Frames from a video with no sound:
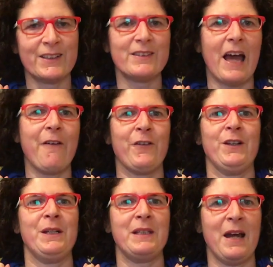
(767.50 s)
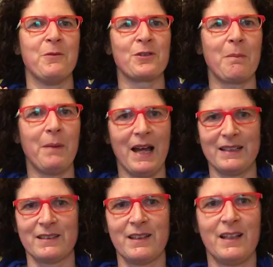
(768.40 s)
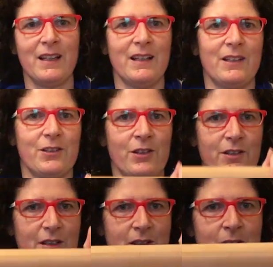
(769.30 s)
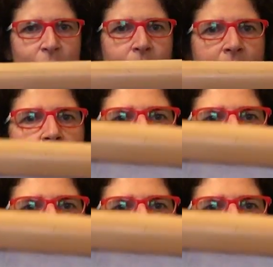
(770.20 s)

So definitely that was a plus. So this is with